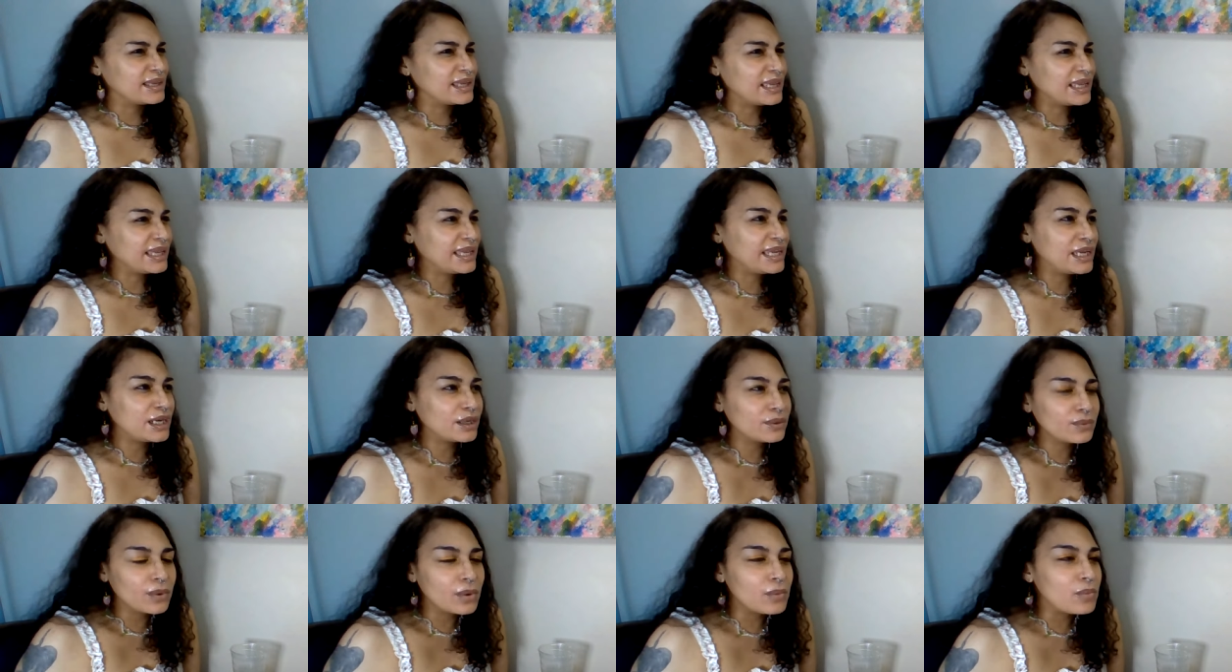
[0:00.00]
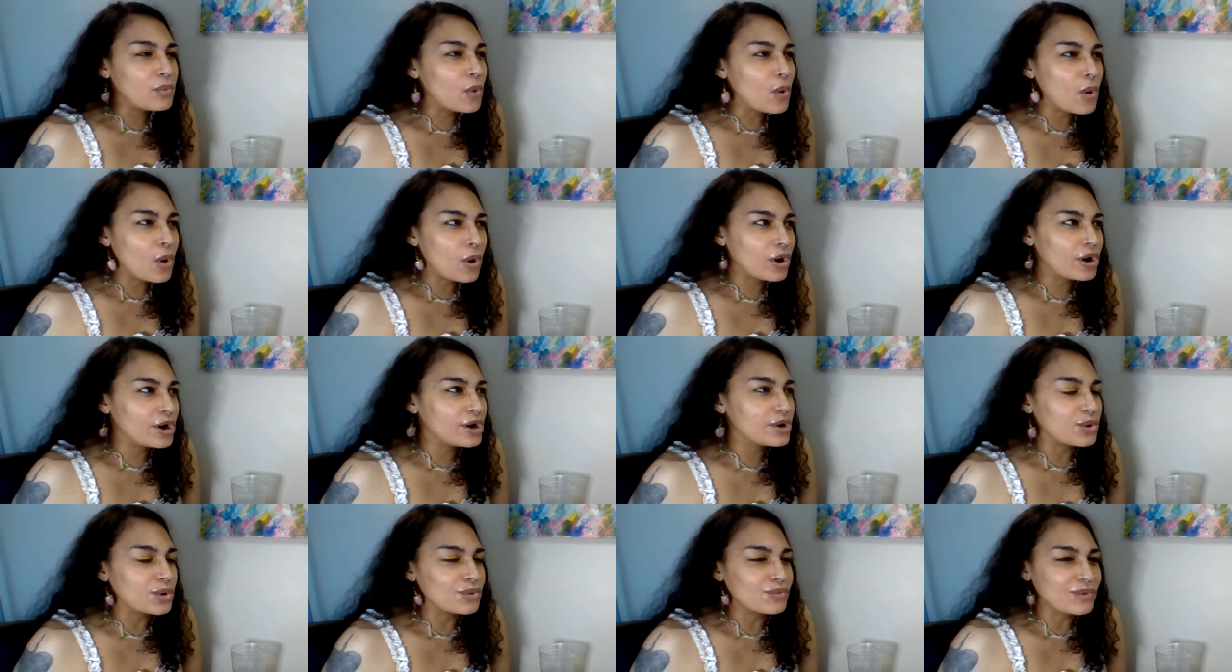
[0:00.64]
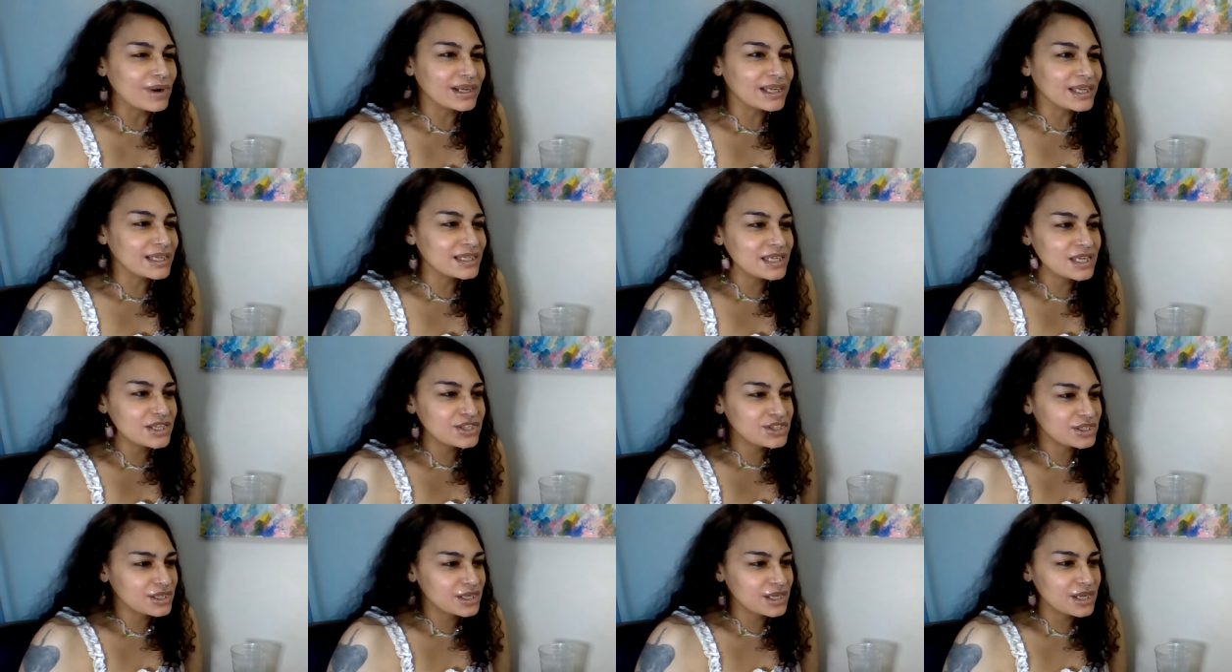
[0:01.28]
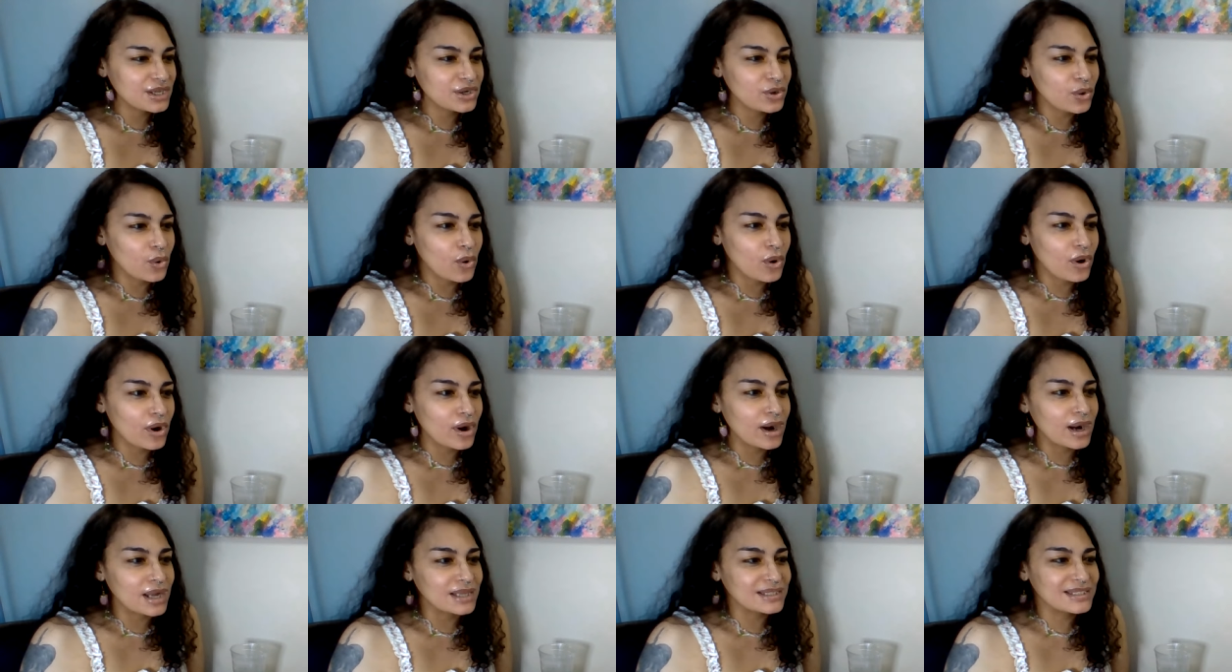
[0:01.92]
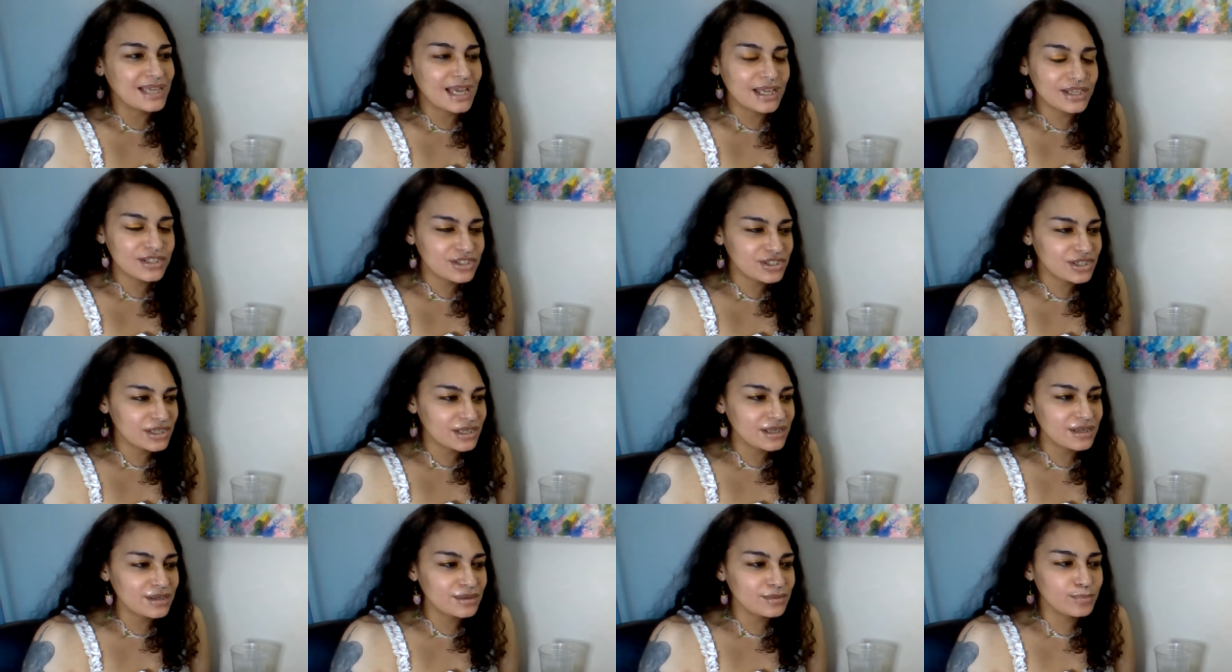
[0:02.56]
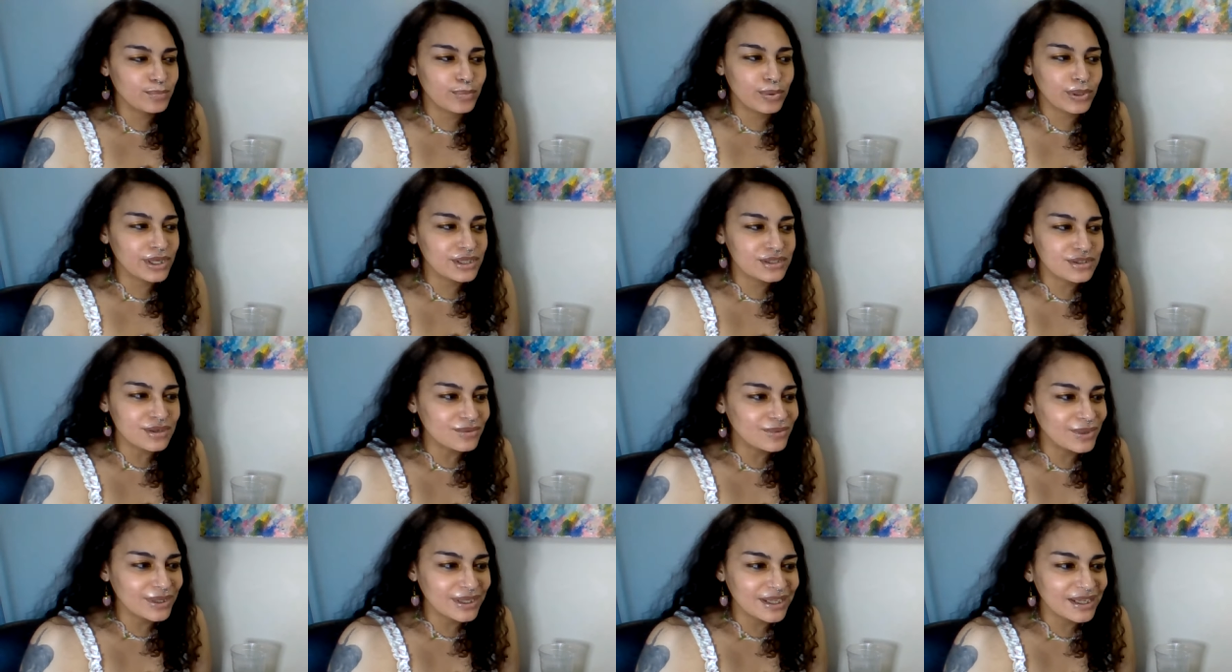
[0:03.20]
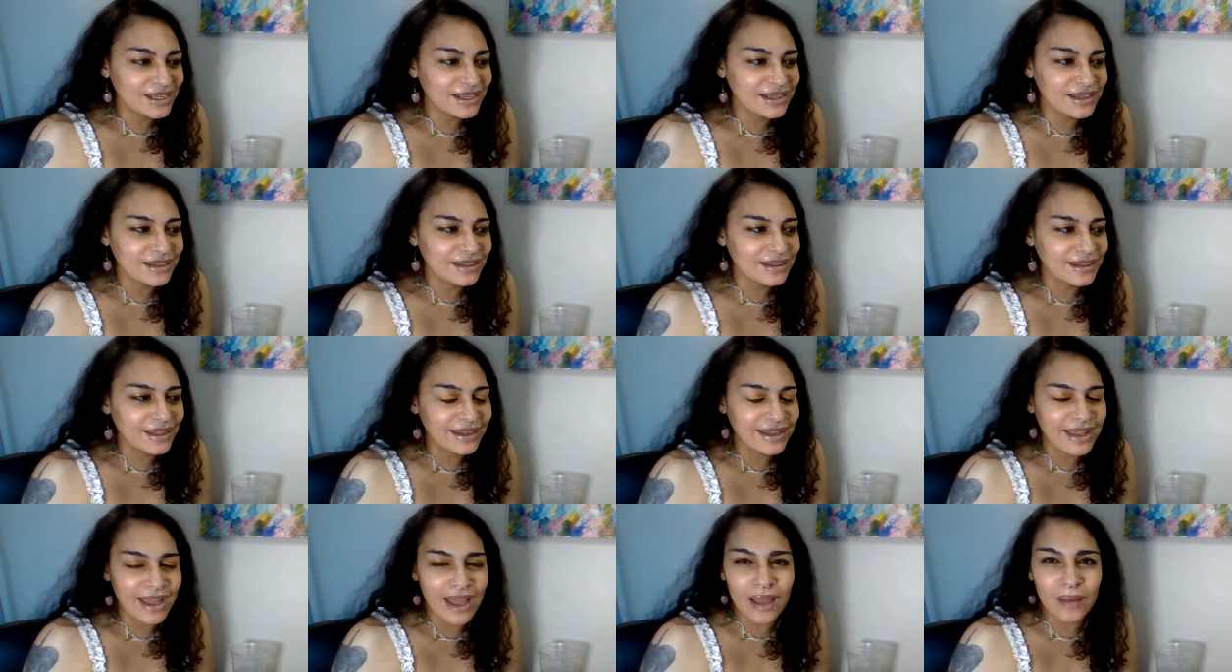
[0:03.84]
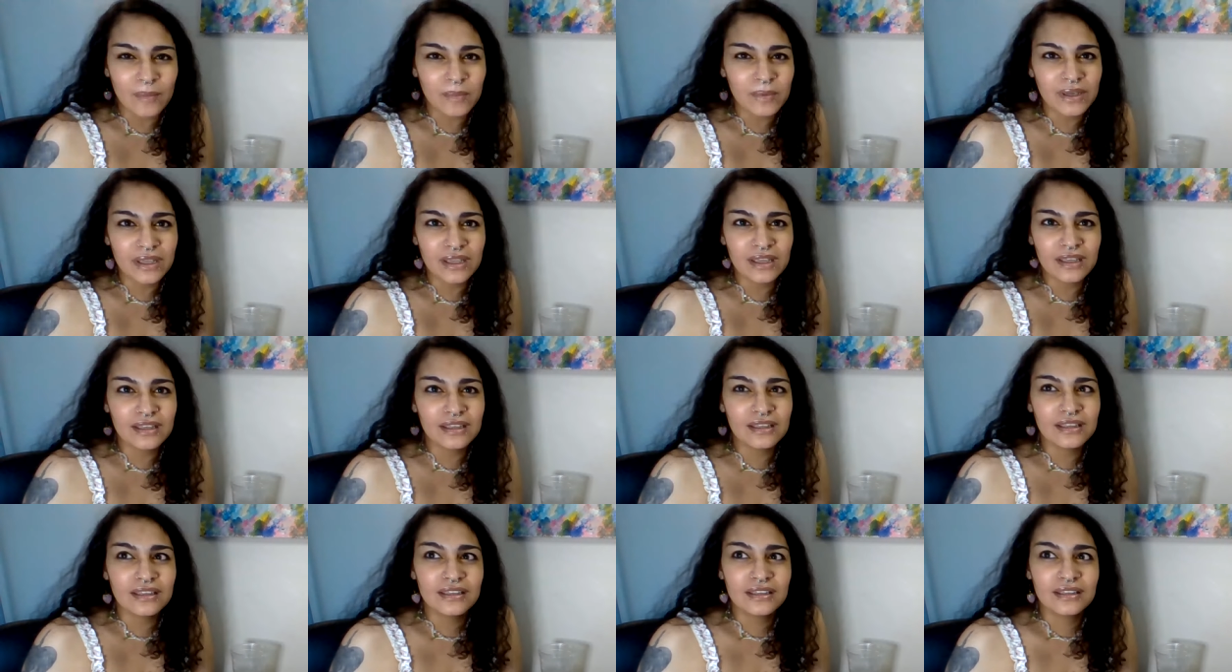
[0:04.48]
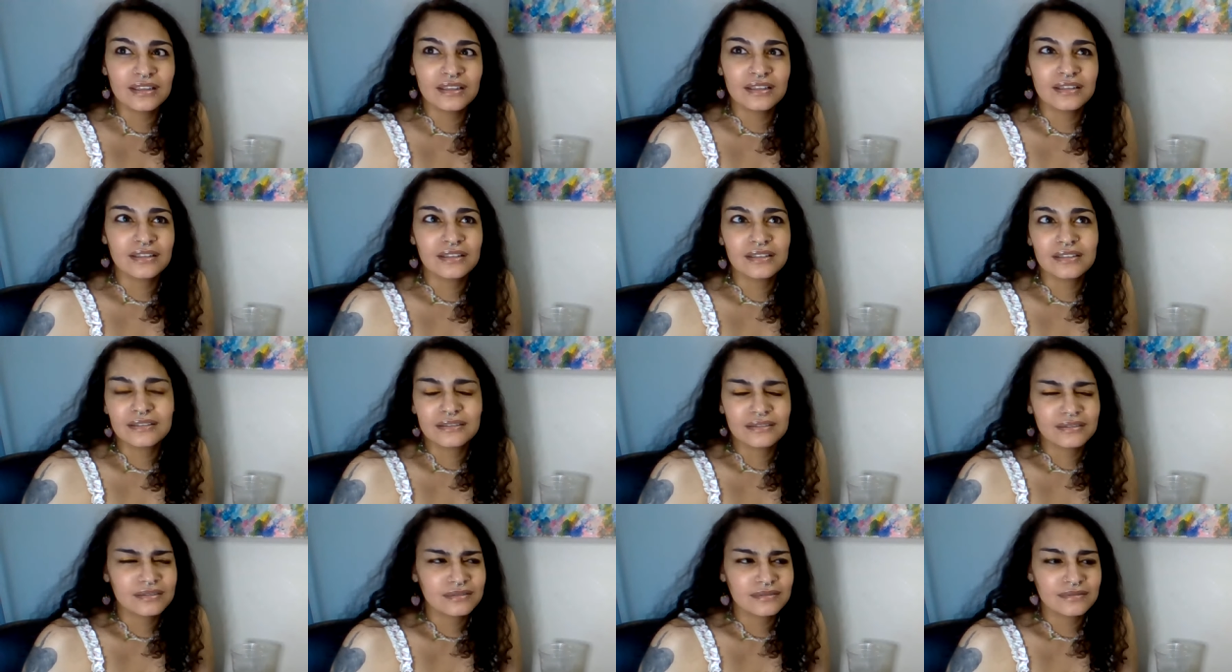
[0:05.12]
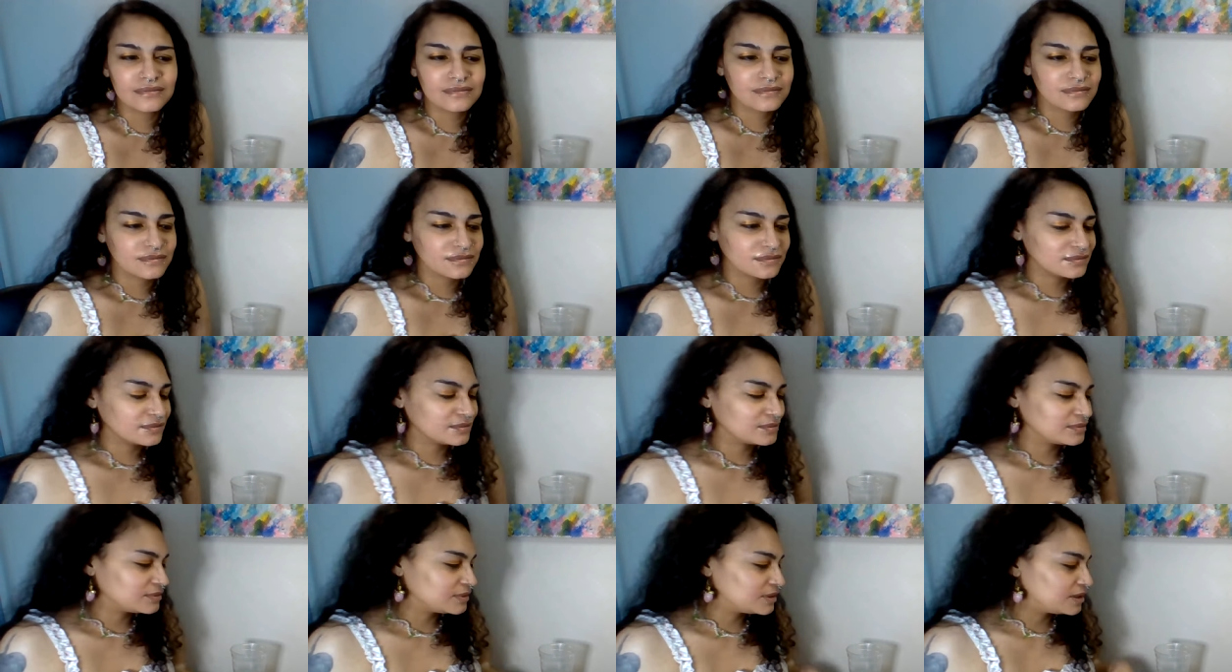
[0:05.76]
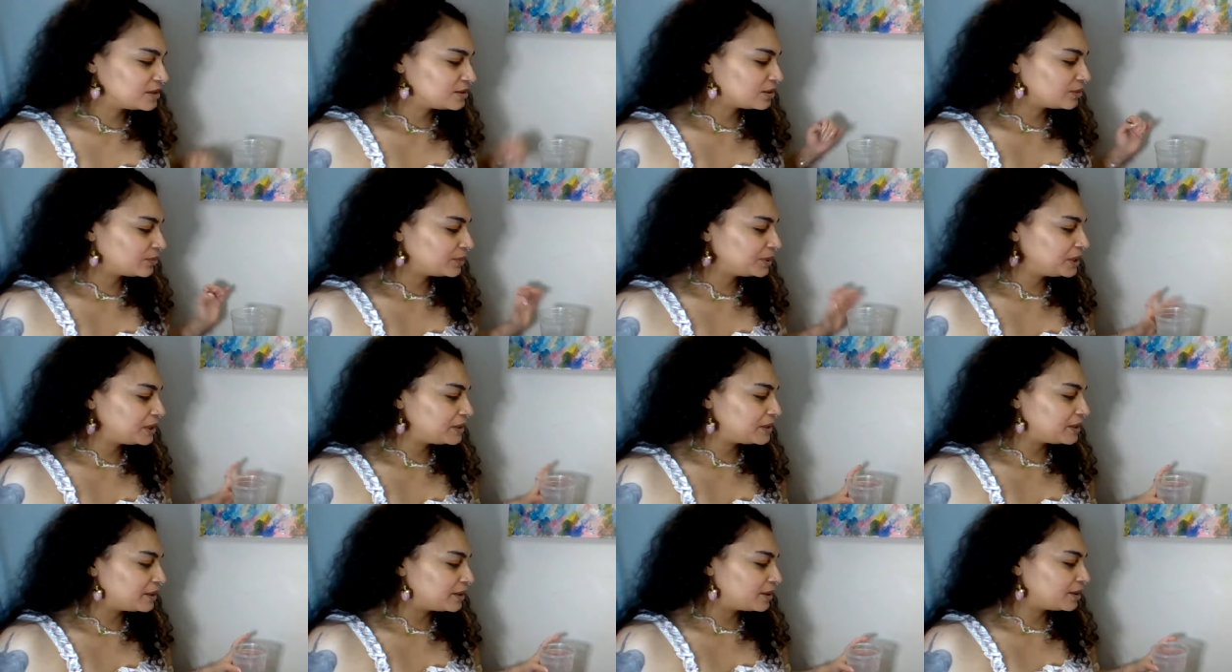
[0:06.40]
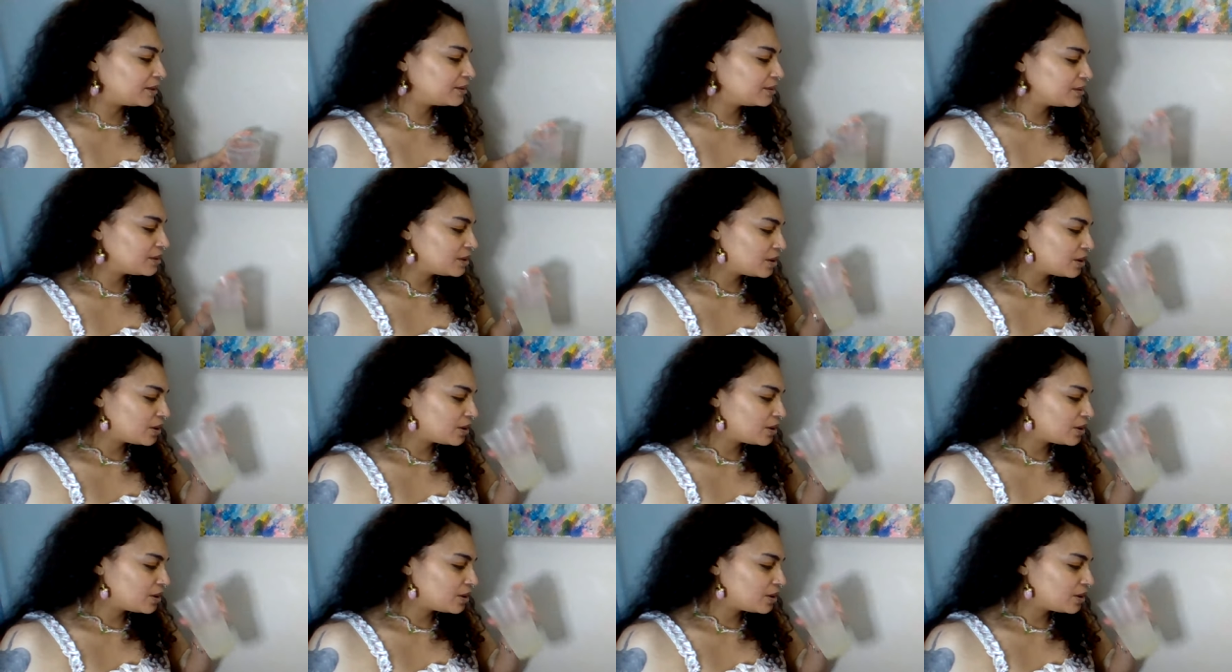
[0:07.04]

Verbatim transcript: get a reward or recognition or attention, but it's already, like, happening. It's already there.